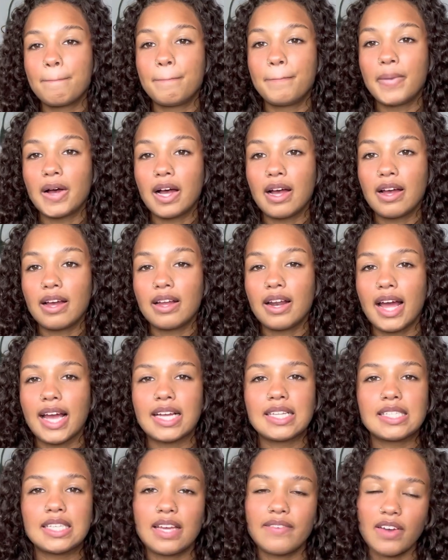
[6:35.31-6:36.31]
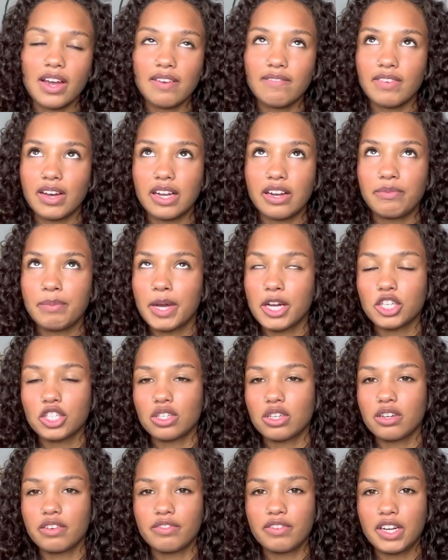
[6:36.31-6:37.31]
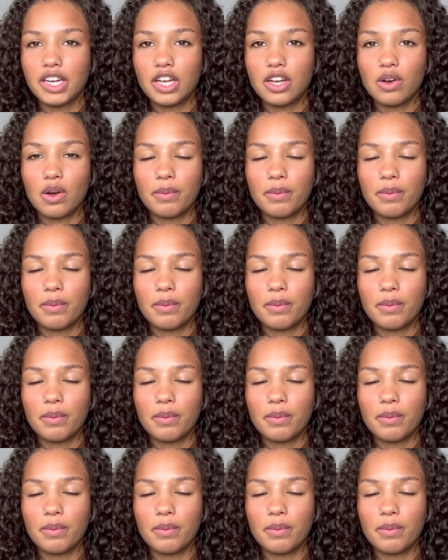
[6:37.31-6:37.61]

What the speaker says: but I can see if I can find a picture or video.